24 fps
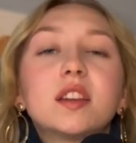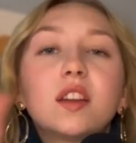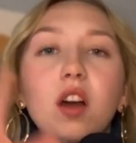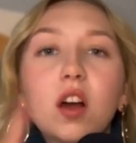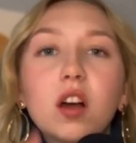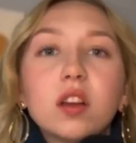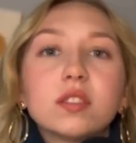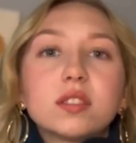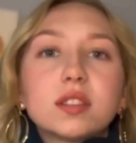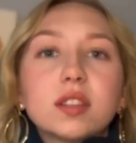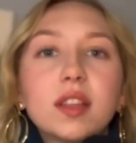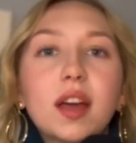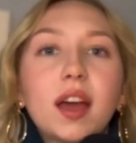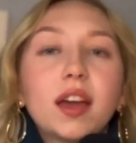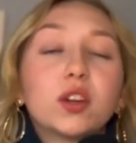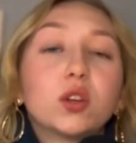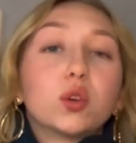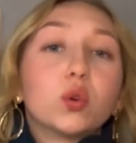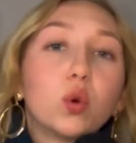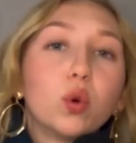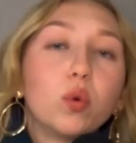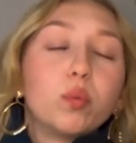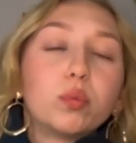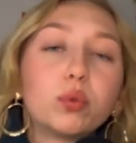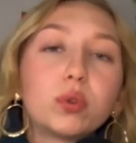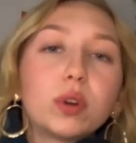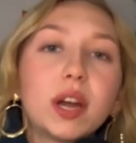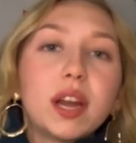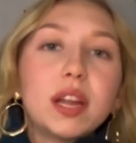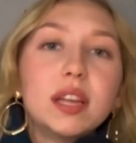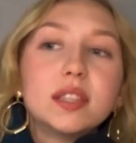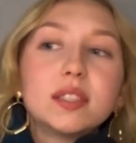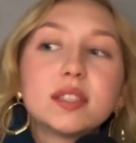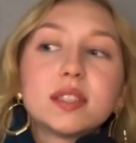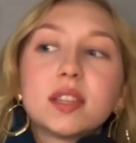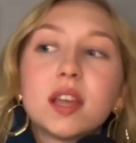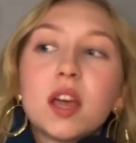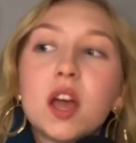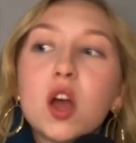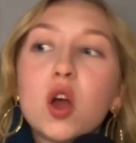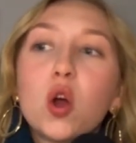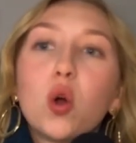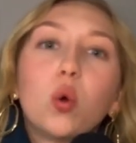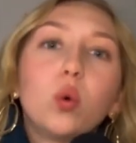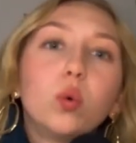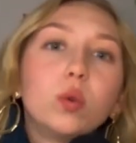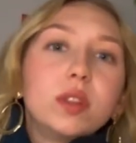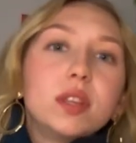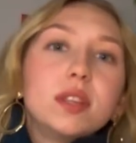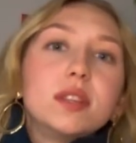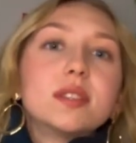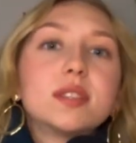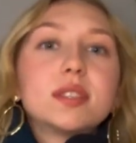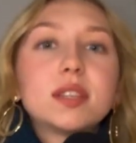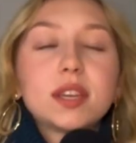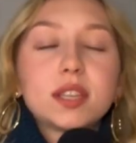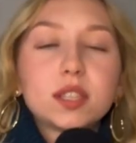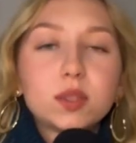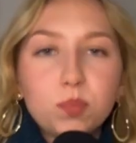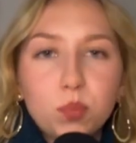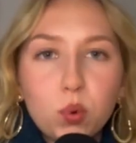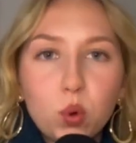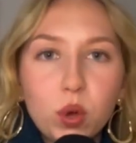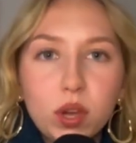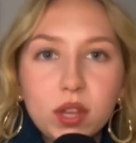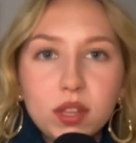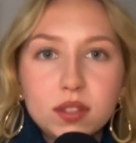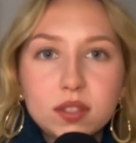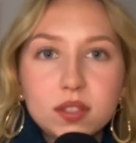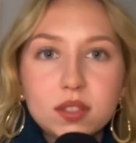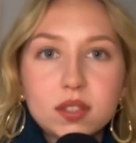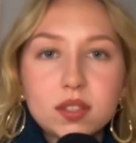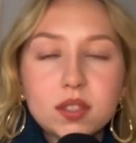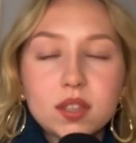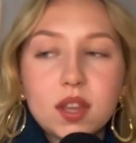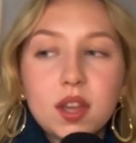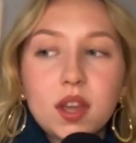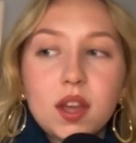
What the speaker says: answer that incorporates all these 6 points.